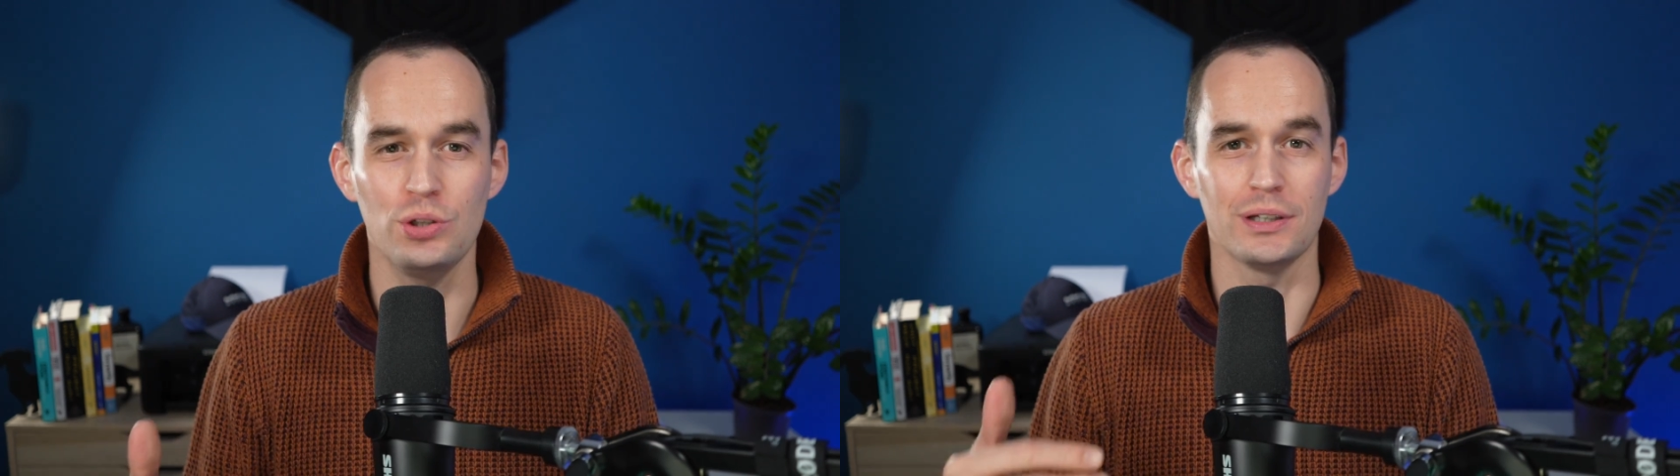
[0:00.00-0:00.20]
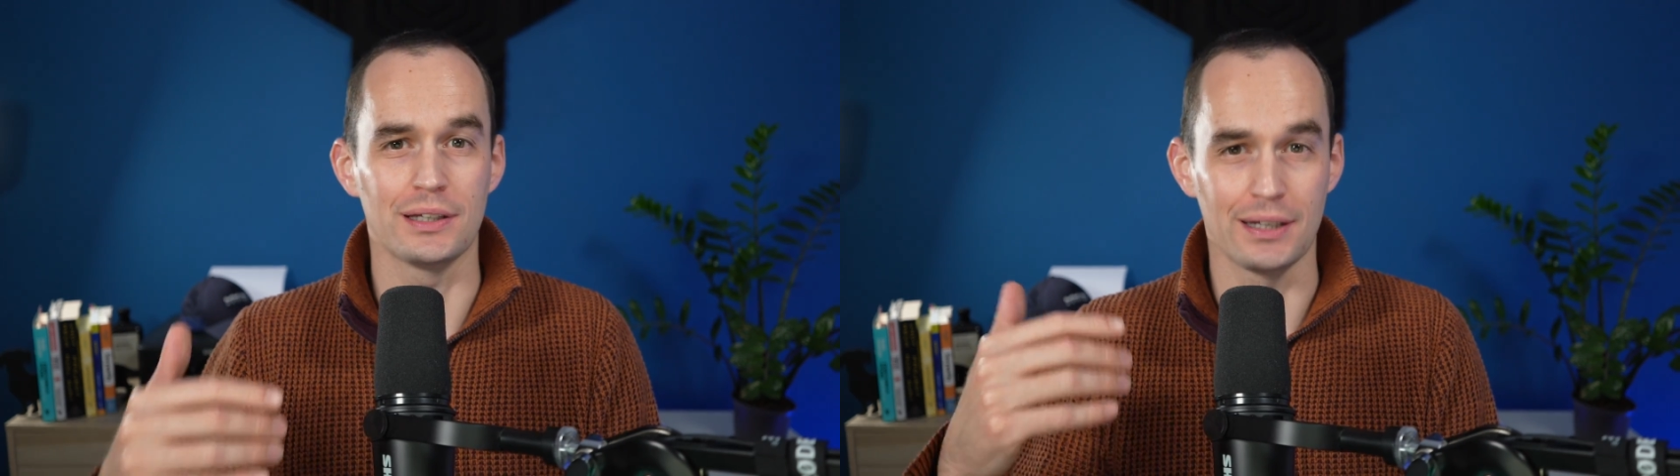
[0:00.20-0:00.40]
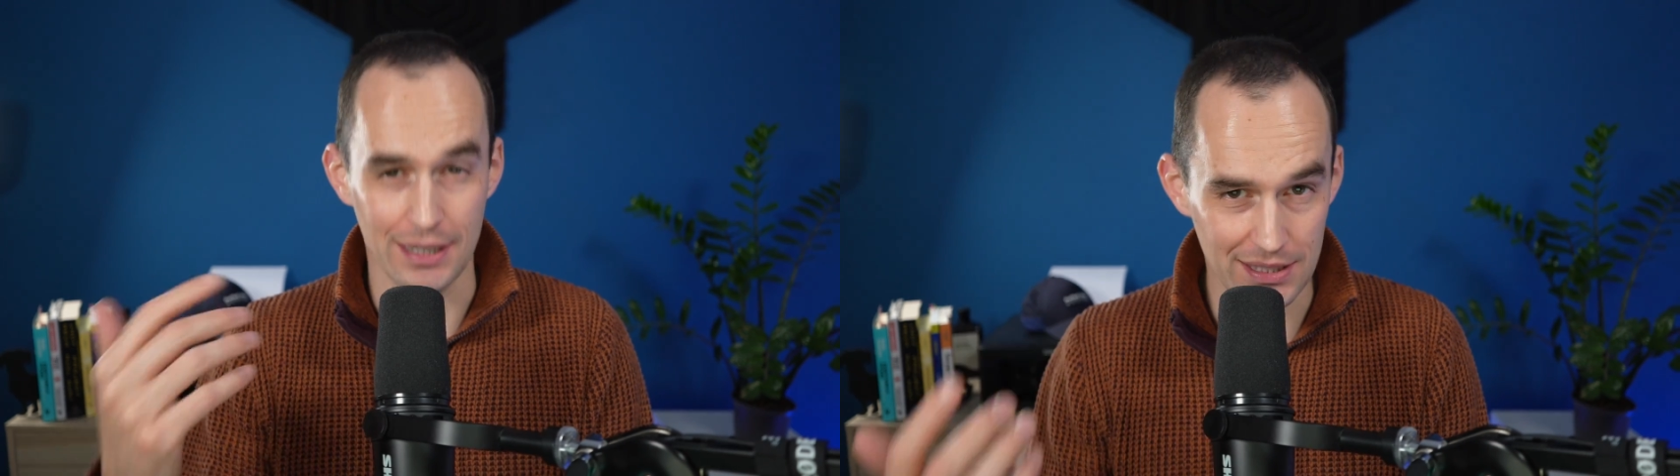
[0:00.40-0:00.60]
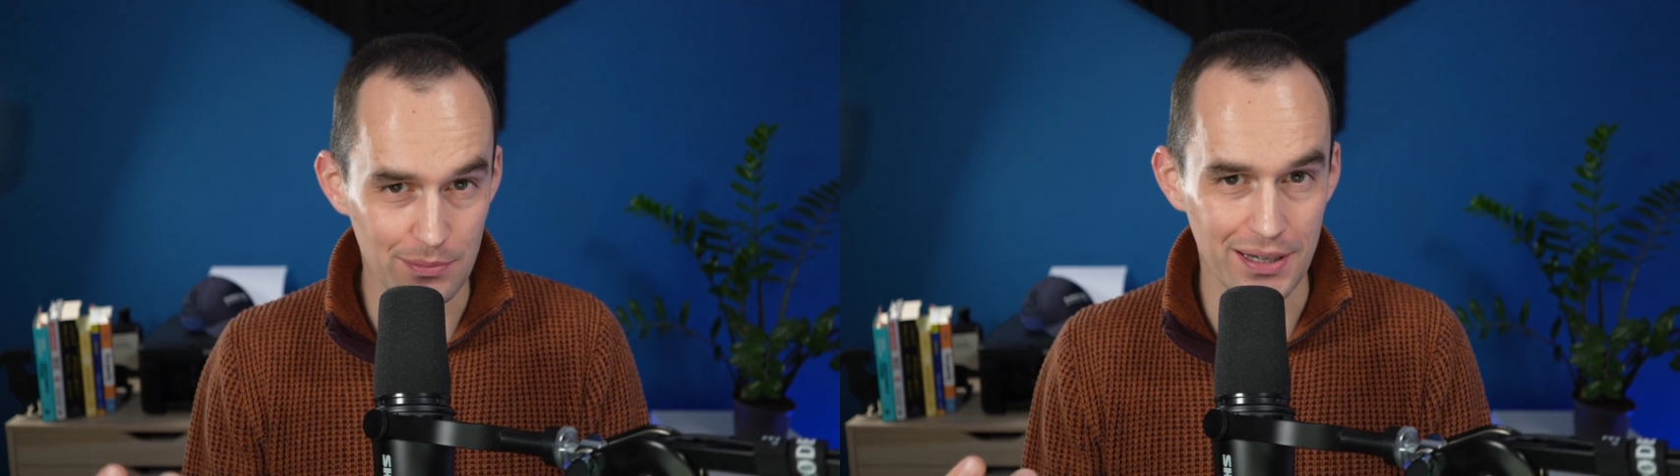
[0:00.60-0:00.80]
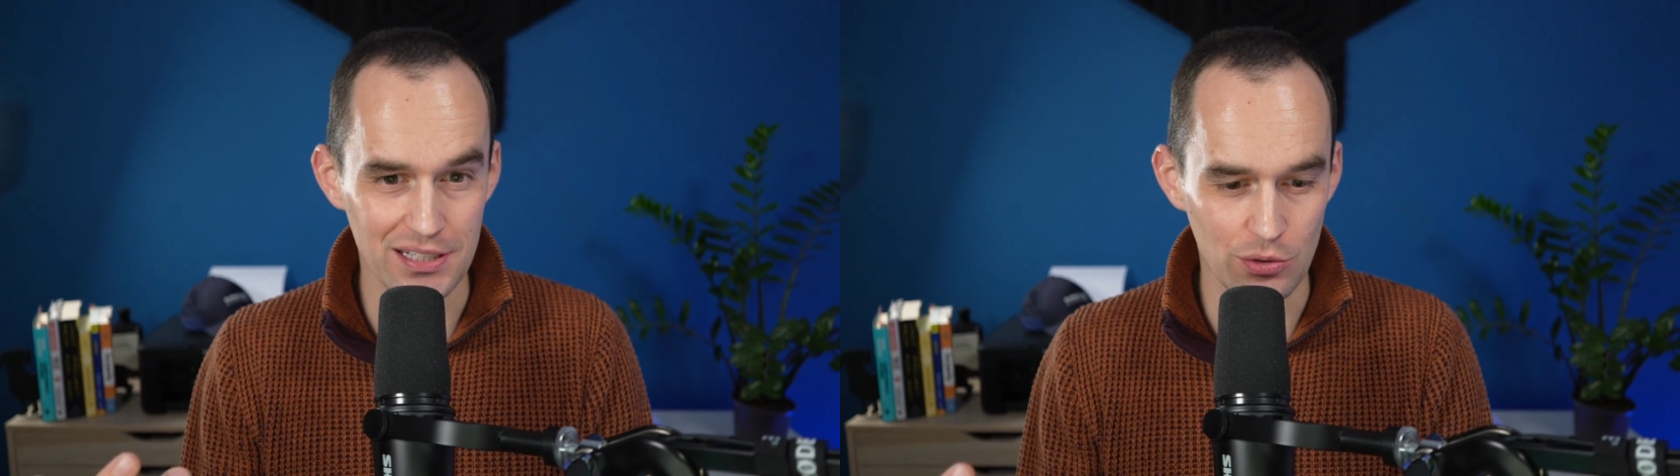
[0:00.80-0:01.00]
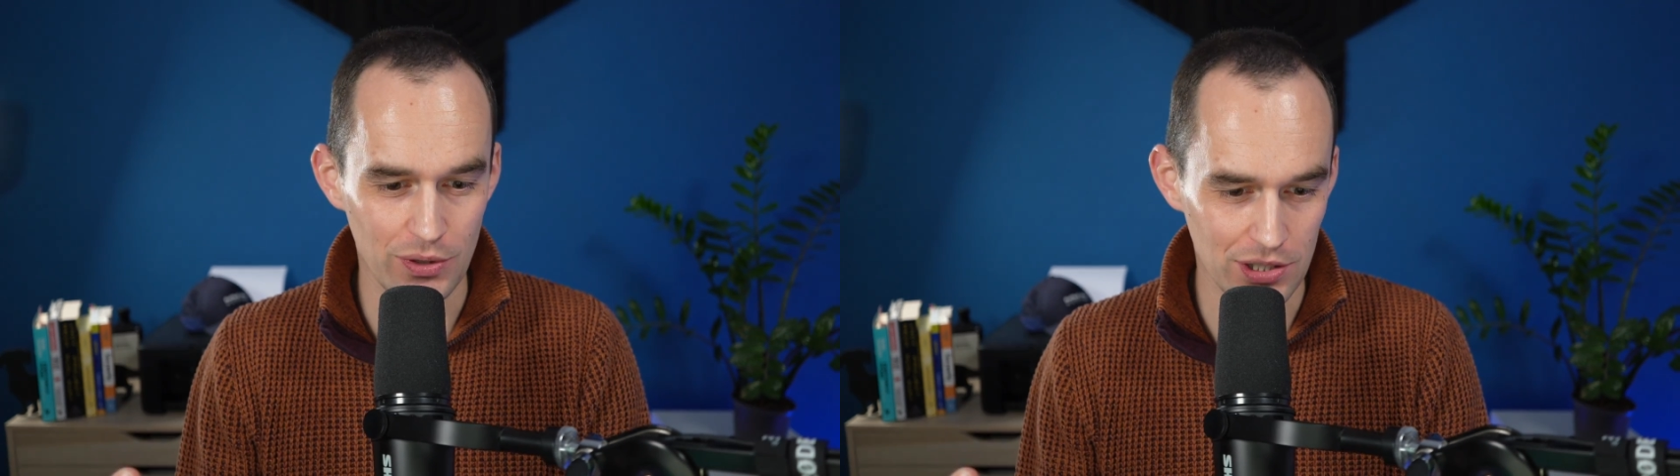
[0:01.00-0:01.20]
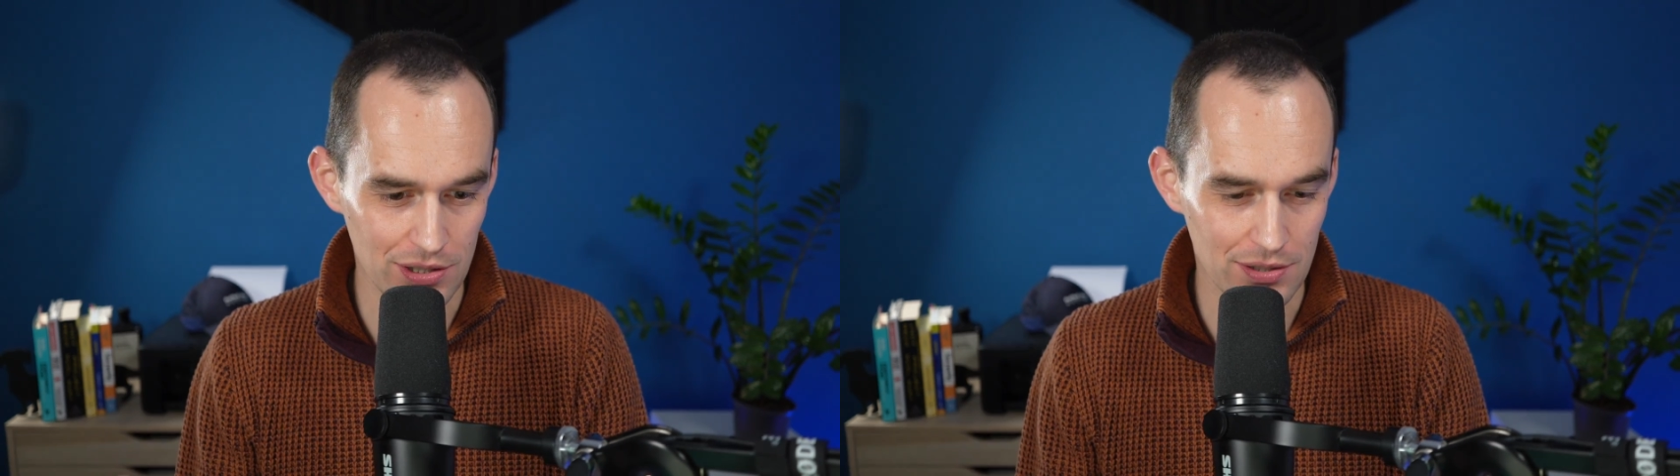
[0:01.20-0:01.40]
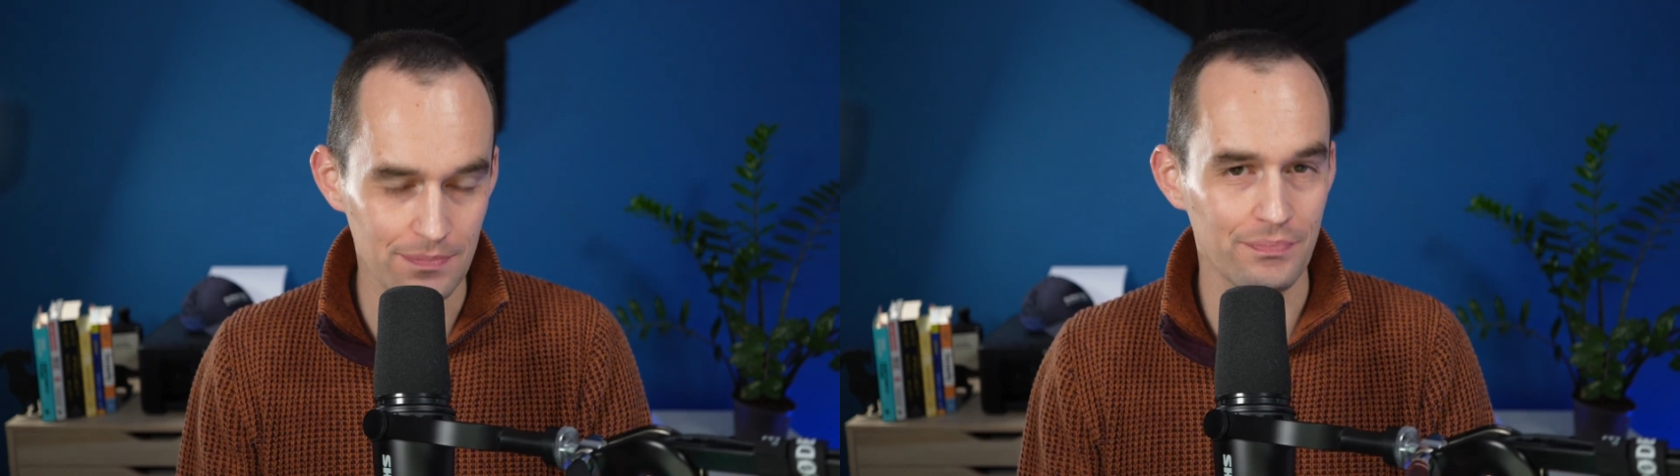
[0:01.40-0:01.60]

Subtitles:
can customize the widgets?